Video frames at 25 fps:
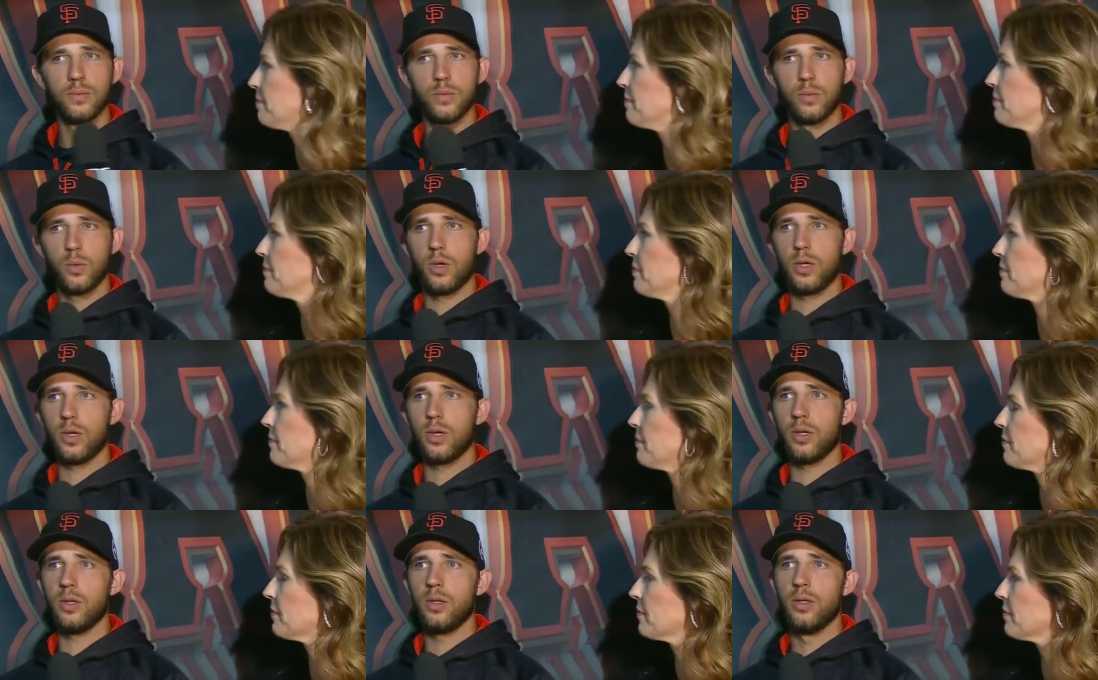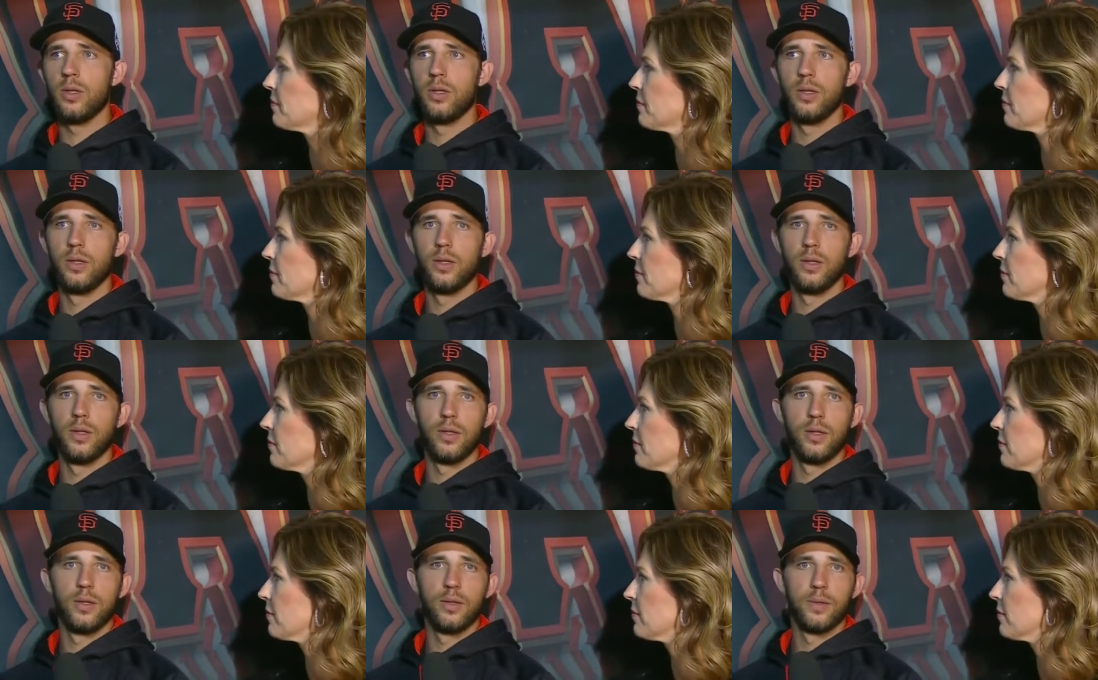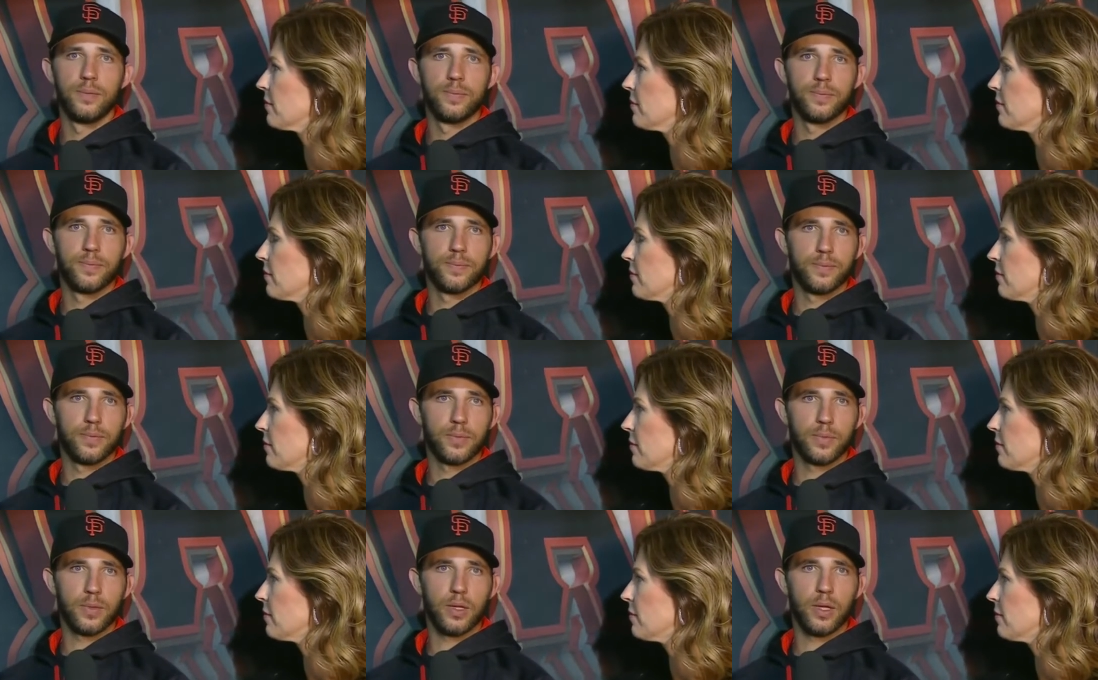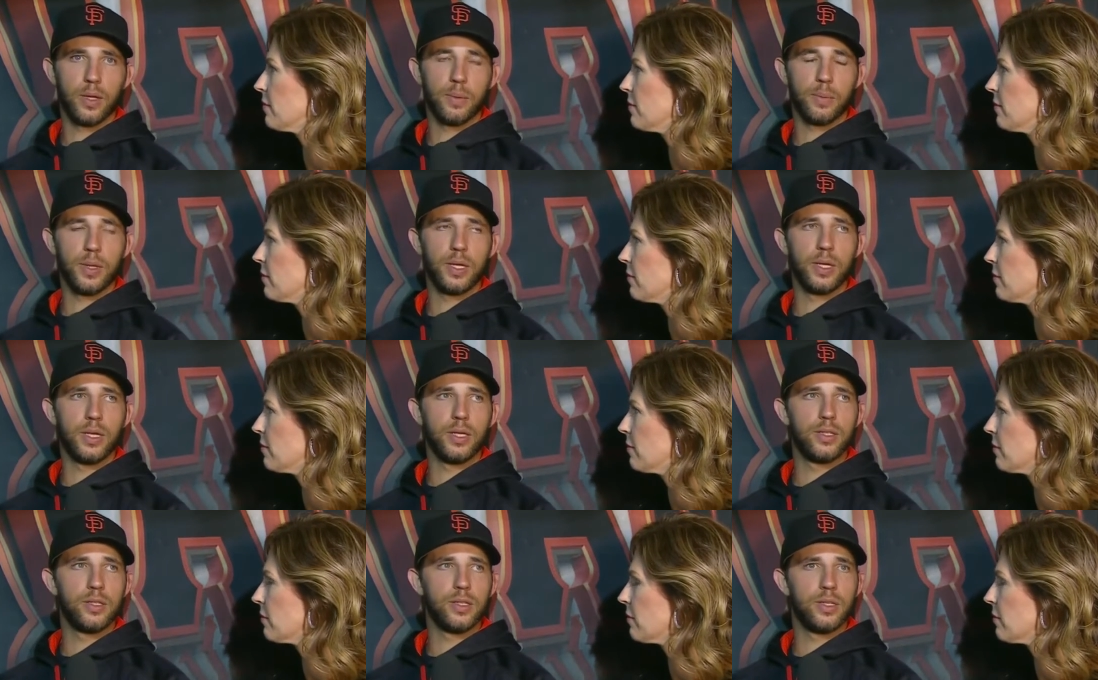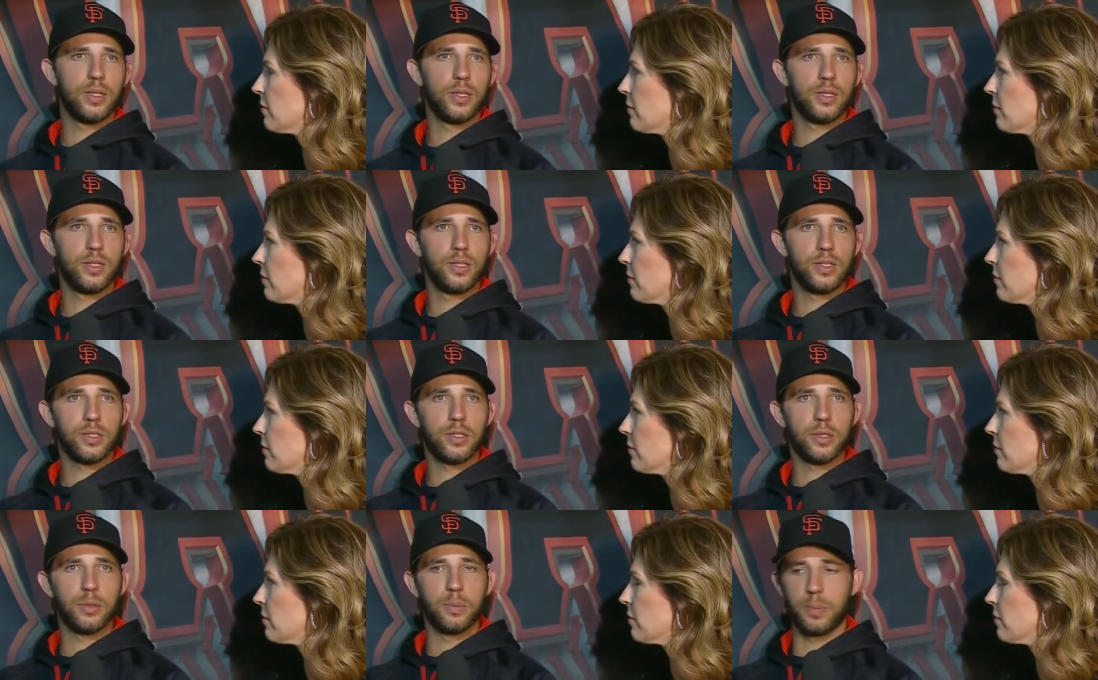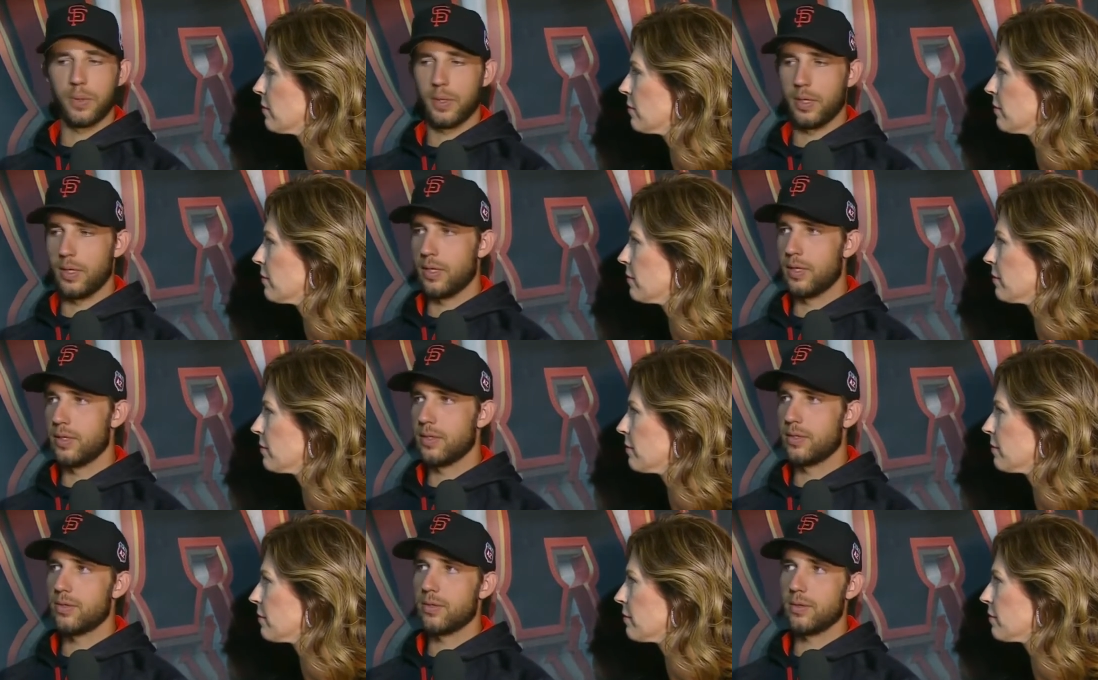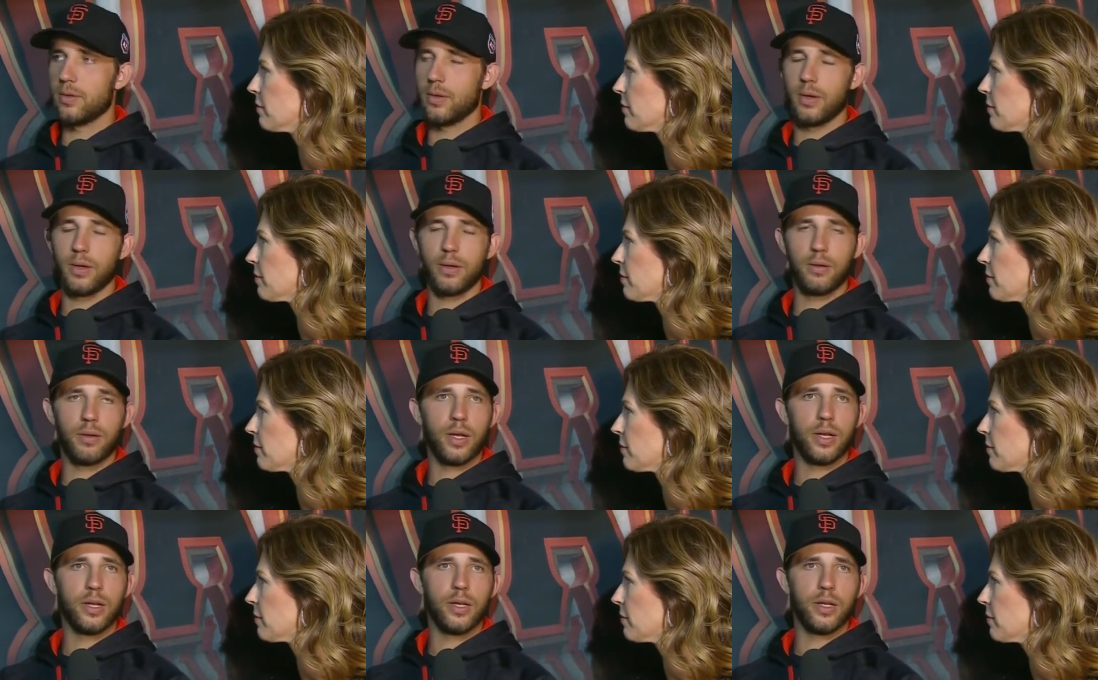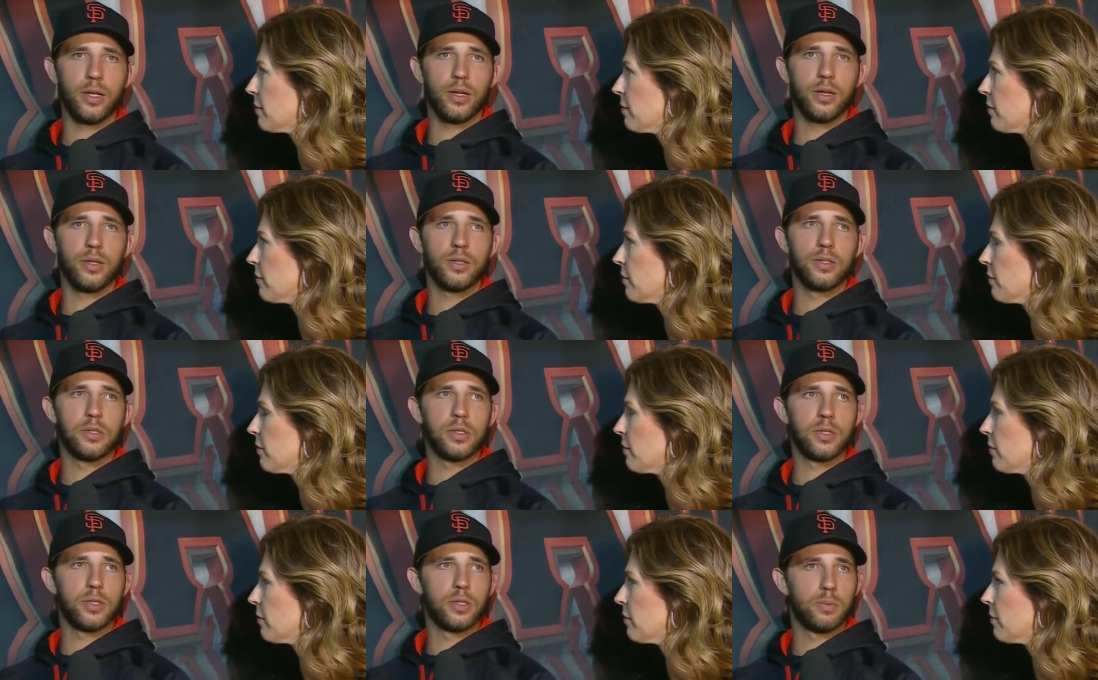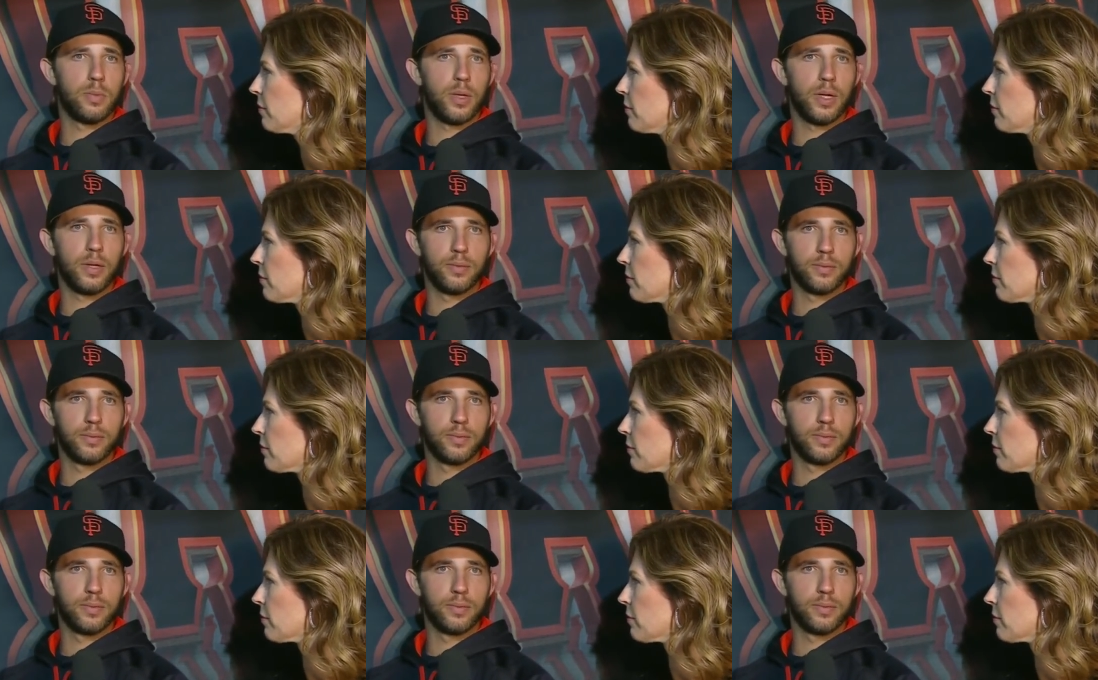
Speaker 1: Well. I mean, it, it just depends. right now, it's just about